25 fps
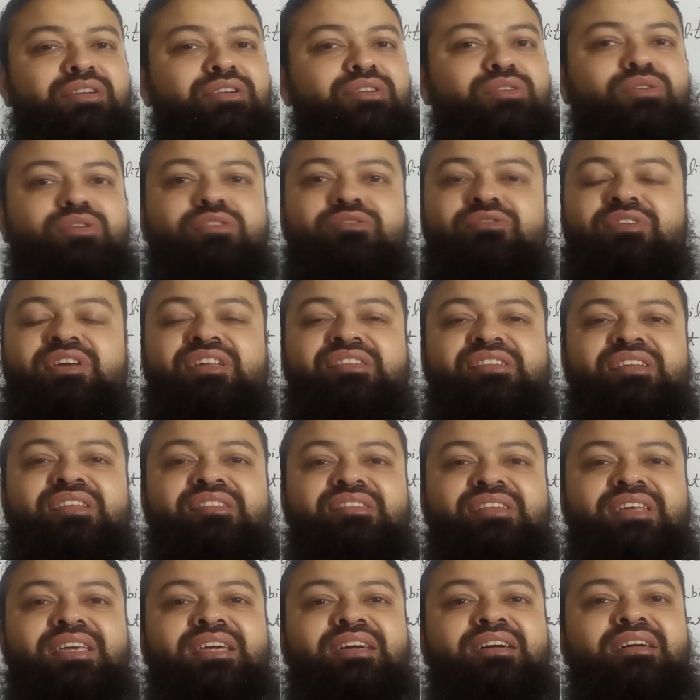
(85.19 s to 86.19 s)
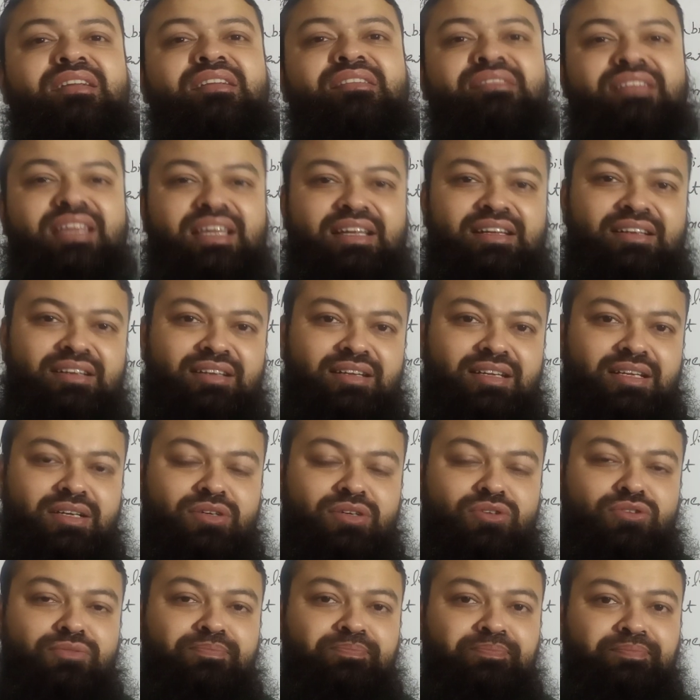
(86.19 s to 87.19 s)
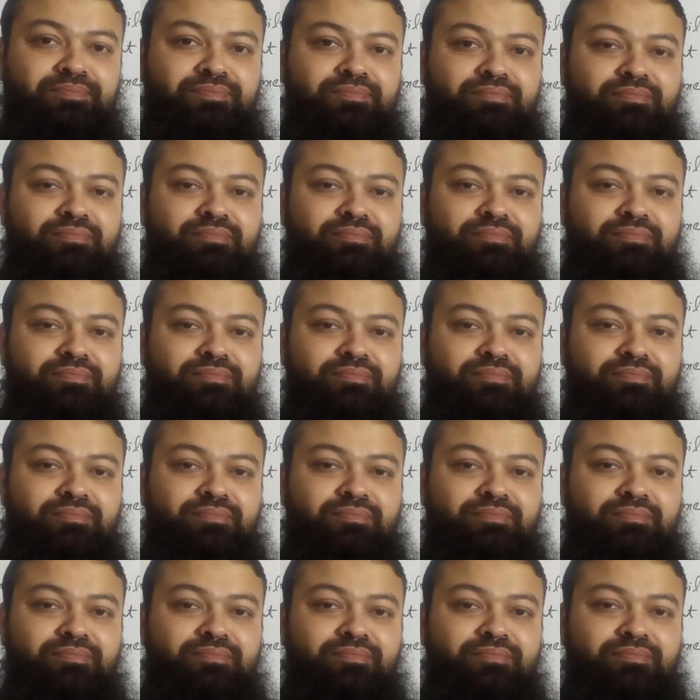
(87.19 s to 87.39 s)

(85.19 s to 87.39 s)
Don't waste a single second now.